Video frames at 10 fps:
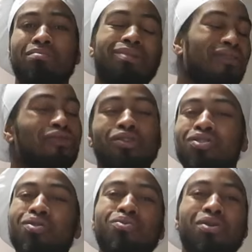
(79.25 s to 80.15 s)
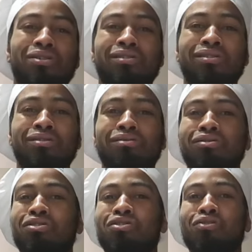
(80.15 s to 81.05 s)
But I thought, you know what?
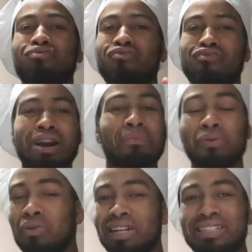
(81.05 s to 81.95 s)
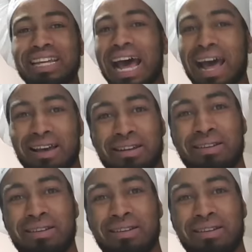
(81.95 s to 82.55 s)
Scrap all of that.